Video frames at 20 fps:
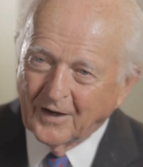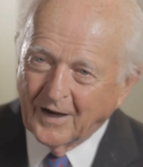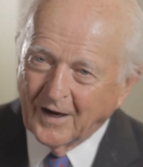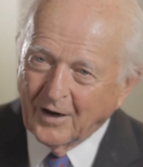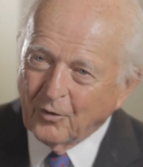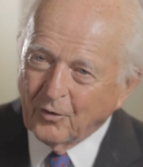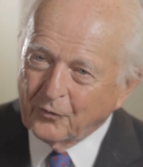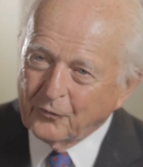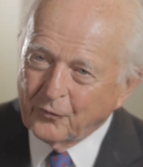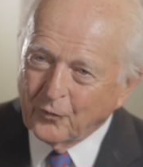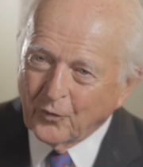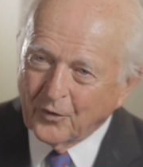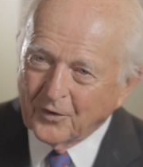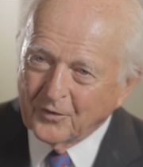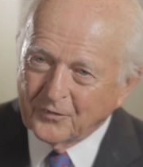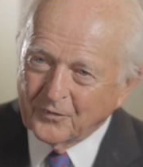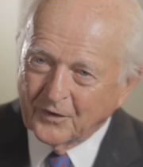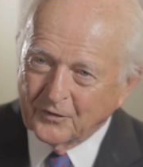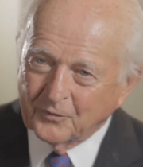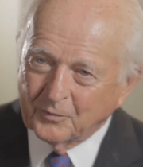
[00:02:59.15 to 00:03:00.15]
How are foreign
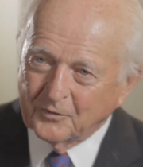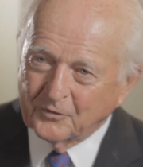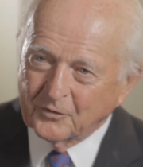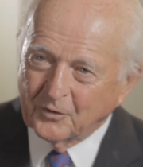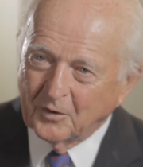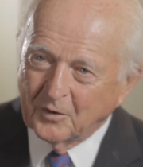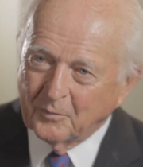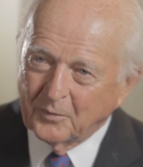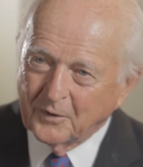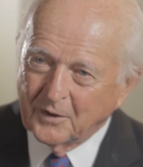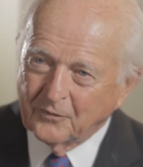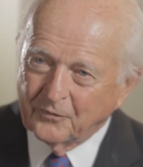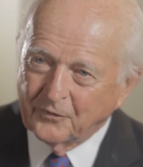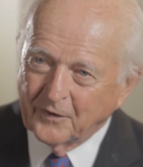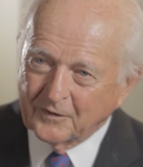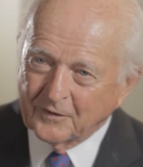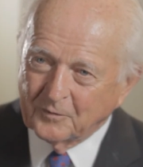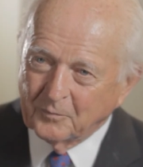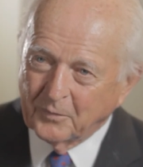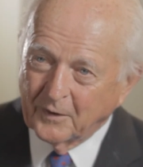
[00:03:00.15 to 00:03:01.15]
investments going to be
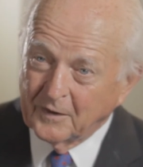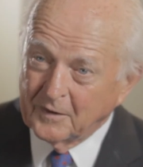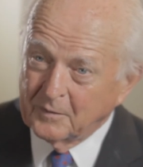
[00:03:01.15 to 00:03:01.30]
affected by